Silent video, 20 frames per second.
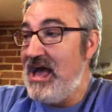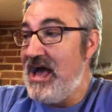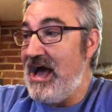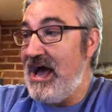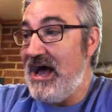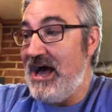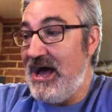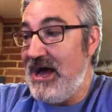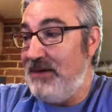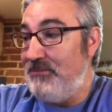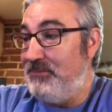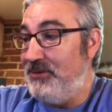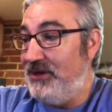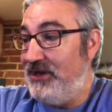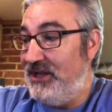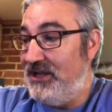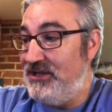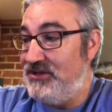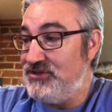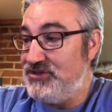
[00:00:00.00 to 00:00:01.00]

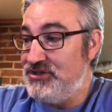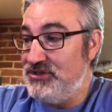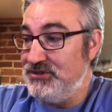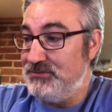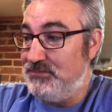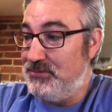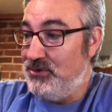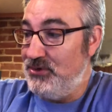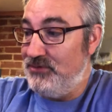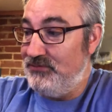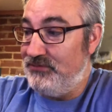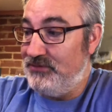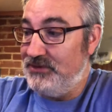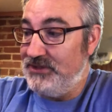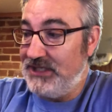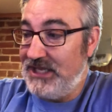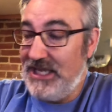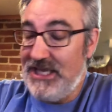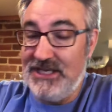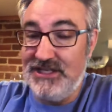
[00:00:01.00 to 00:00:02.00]
But it is just beautiful.
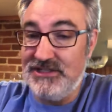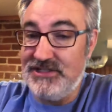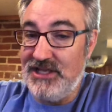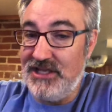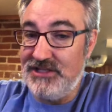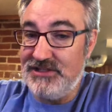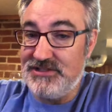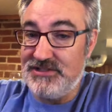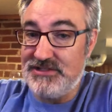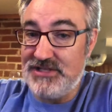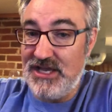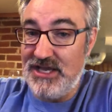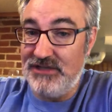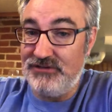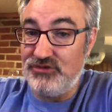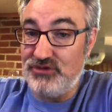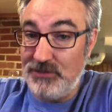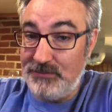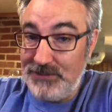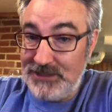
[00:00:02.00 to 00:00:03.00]
Again, it's a
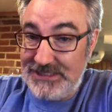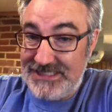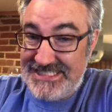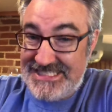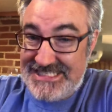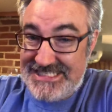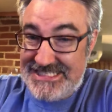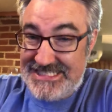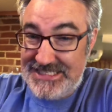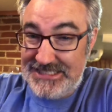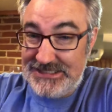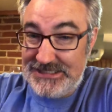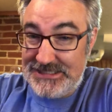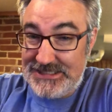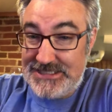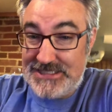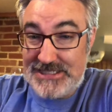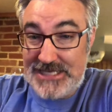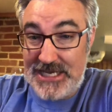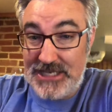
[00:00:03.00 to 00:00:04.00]
triple distilled
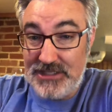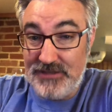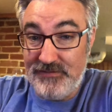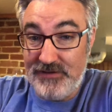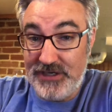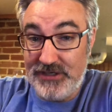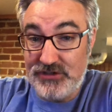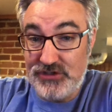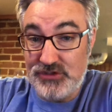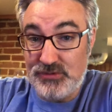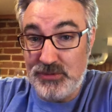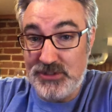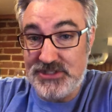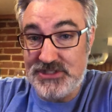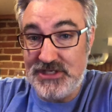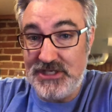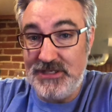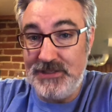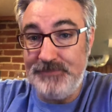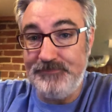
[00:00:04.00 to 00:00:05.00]
style of Irish
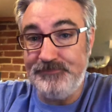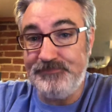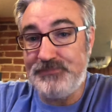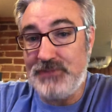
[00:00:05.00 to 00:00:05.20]
whiskey.